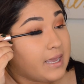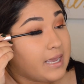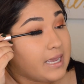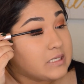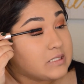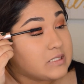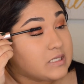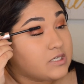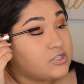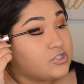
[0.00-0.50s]

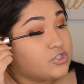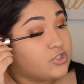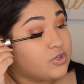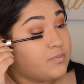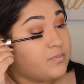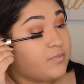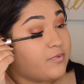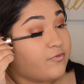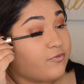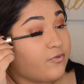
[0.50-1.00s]
is a
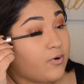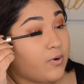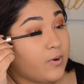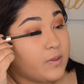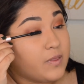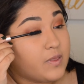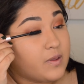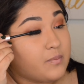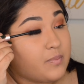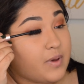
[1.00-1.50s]
dupe
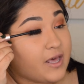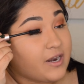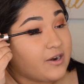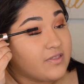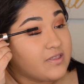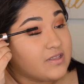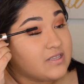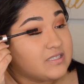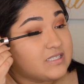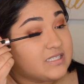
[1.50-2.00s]
for the
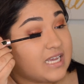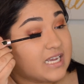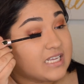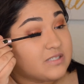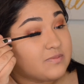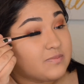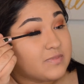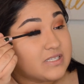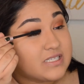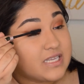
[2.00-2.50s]
Better Than
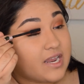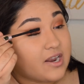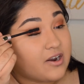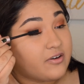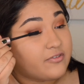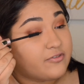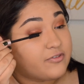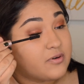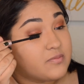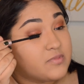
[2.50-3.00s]
Sex
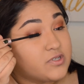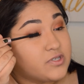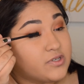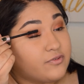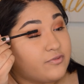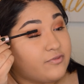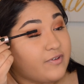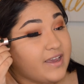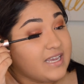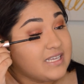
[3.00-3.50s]
mascara from
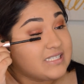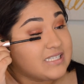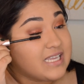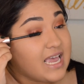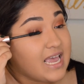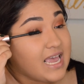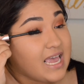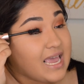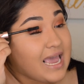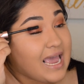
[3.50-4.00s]
Too Faced.
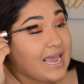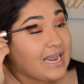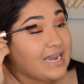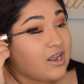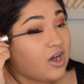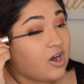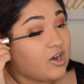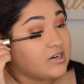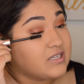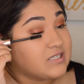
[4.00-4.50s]

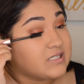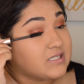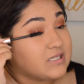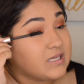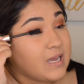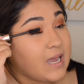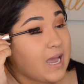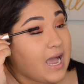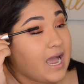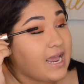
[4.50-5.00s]
And
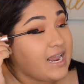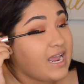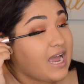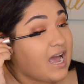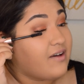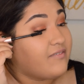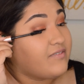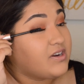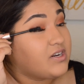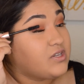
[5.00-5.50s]
honestly, I
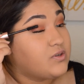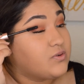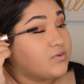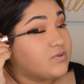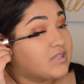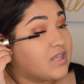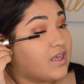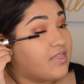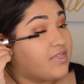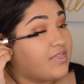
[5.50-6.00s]
haven't
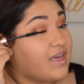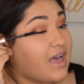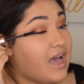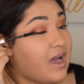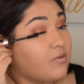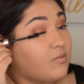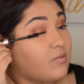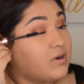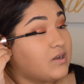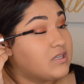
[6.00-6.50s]
used
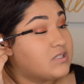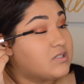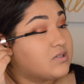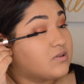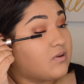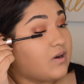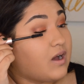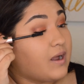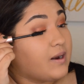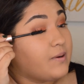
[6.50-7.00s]
that one,
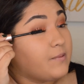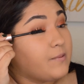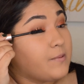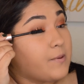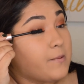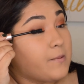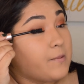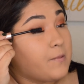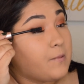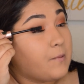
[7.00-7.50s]
so I don't
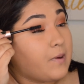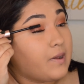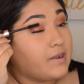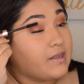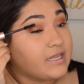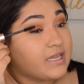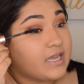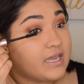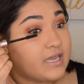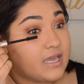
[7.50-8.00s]
know,
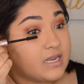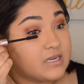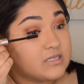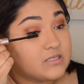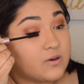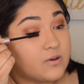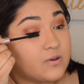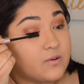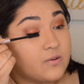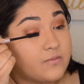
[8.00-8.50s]
like I can't
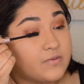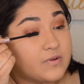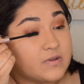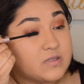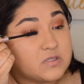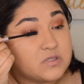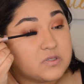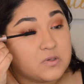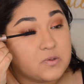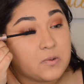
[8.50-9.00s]
tell you if
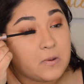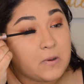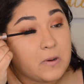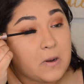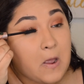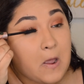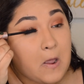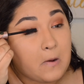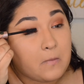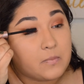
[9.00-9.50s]
it's true or
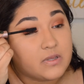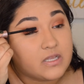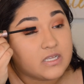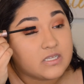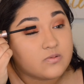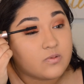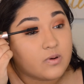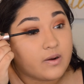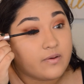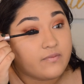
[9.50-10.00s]
not, but
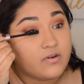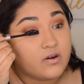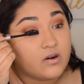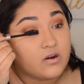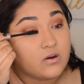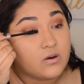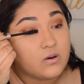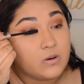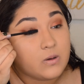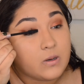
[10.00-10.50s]
that's what I've
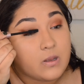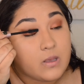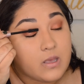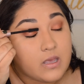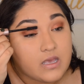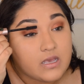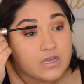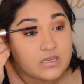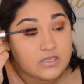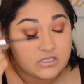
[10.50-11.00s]
heard.
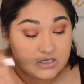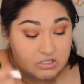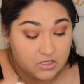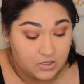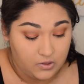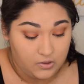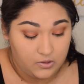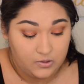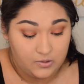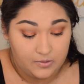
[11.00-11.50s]

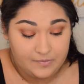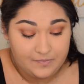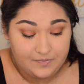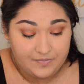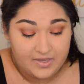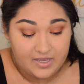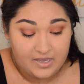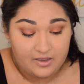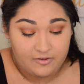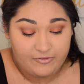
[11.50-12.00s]
So
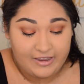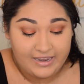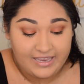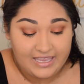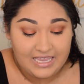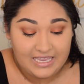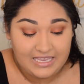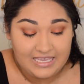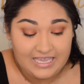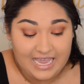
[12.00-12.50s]
if I
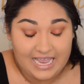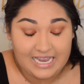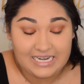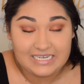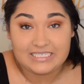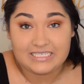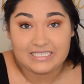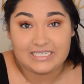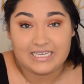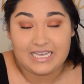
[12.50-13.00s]
can
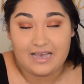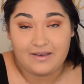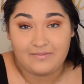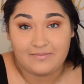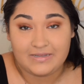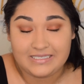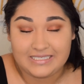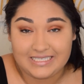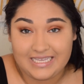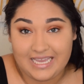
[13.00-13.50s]
get a
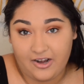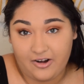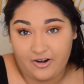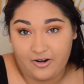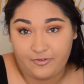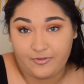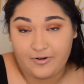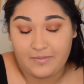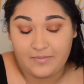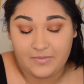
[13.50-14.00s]

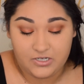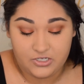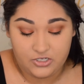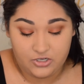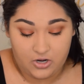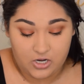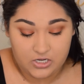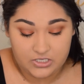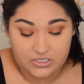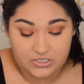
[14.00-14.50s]
mascara from the
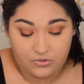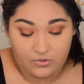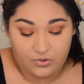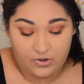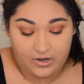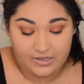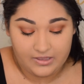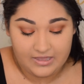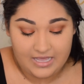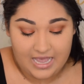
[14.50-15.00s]

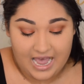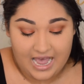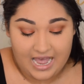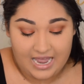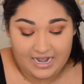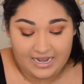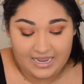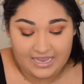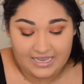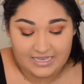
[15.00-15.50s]
drugstore
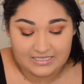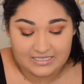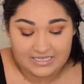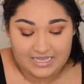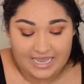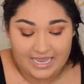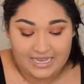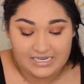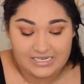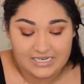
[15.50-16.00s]
that is
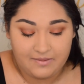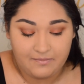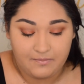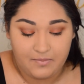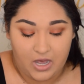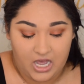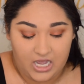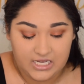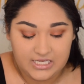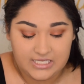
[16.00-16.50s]
like 10
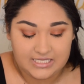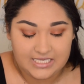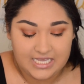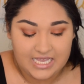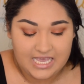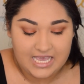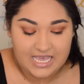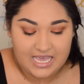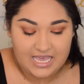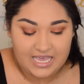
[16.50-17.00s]
bucks,
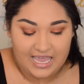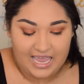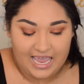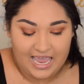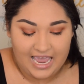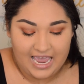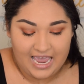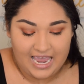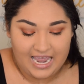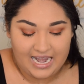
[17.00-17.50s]

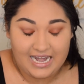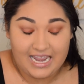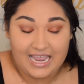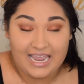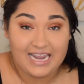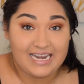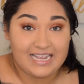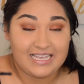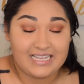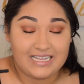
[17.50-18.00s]
and
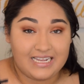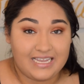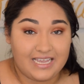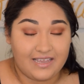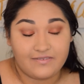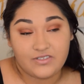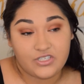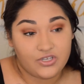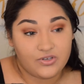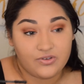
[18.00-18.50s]
it
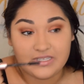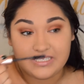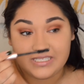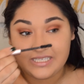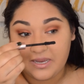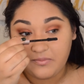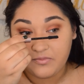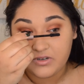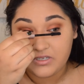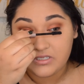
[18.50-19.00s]
gives you the
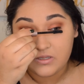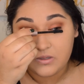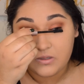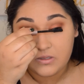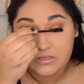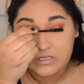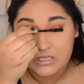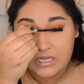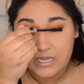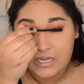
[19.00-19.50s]
same
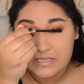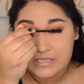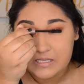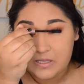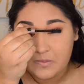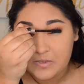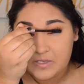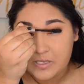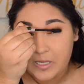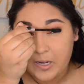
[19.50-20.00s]
result as
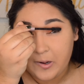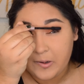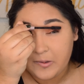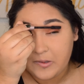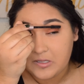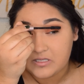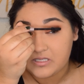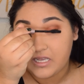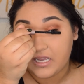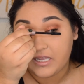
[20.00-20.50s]
a mascara
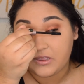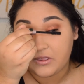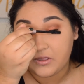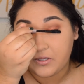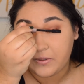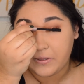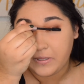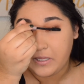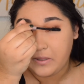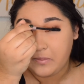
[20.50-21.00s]
that's like
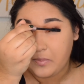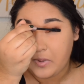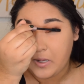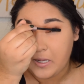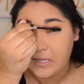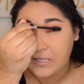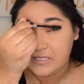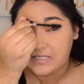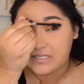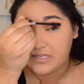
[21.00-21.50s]
30
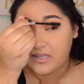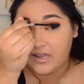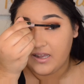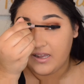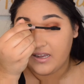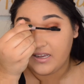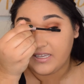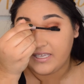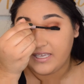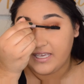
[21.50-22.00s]
bucks.
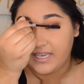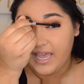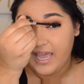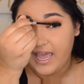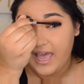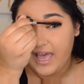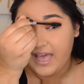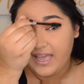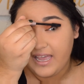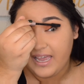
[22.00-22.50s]

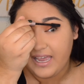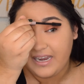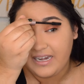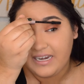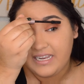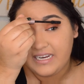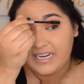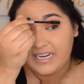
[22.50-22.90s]
Yeah, any